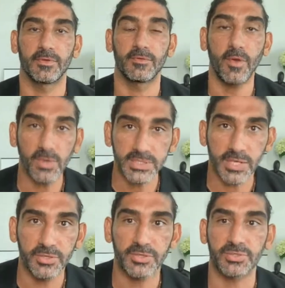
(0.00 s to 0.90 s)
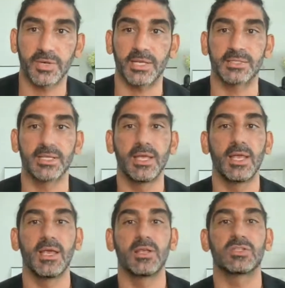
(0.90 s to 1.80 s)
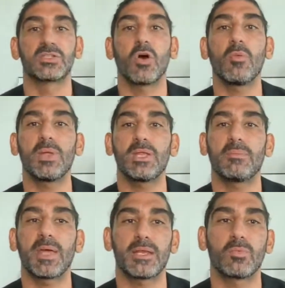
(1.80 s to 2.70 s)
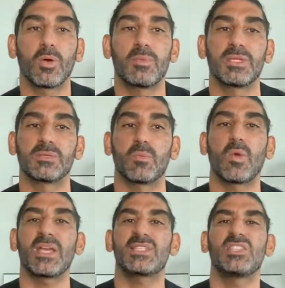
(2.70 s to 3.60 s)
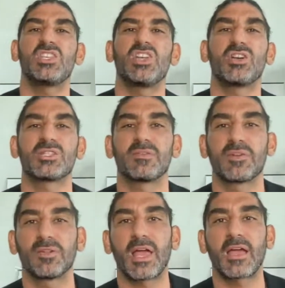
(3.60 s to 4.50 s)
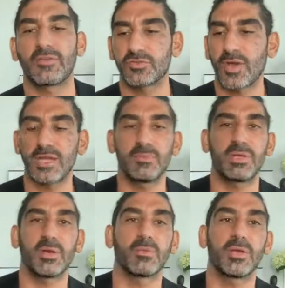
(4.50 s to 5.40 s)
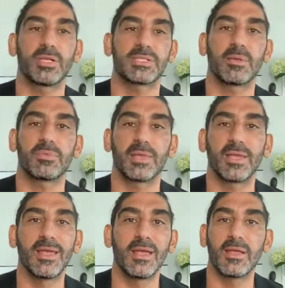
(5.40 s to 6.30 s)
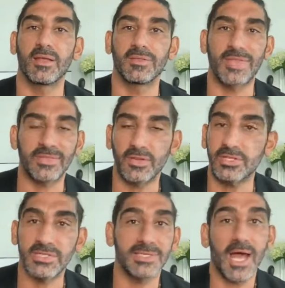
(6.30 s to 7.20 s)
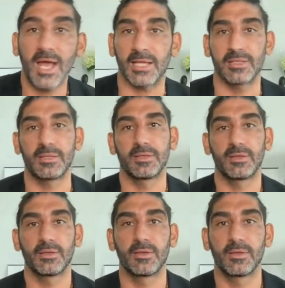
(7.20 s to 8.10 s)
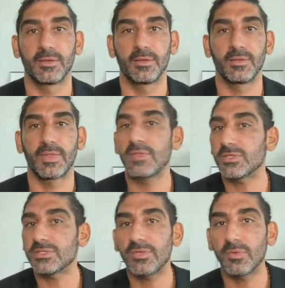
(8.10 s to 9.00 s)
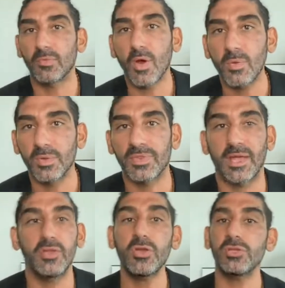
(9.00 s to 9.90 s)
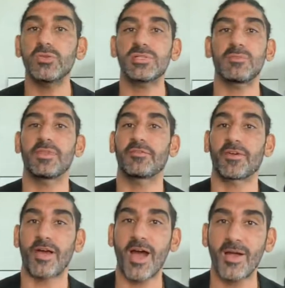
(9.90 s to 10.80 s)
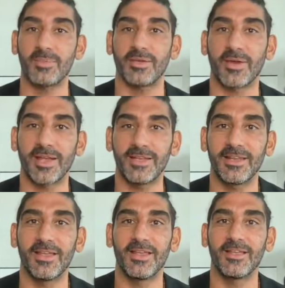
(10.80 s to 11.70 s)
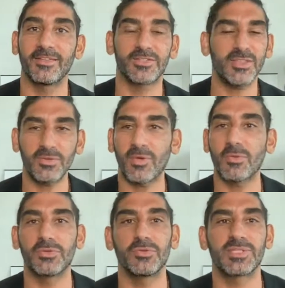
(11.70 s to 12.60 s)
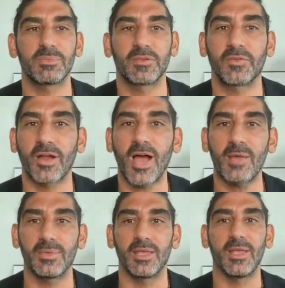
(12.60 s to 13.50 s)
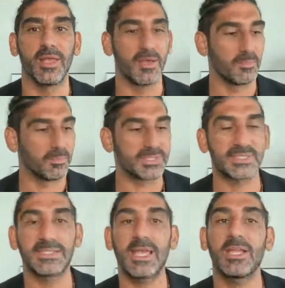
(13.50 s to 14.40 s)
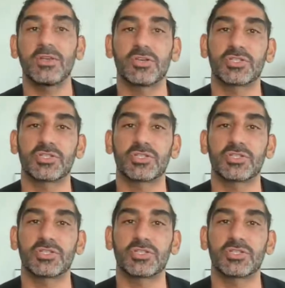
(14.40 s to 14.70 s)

Focus on your strengths. So many men and women waste years of their life trying to become good at something that they're just not. And there's nothing wrong with that. You could do something for a hobby, right? There's nothing wrong with doing something for a hobby, but stay in your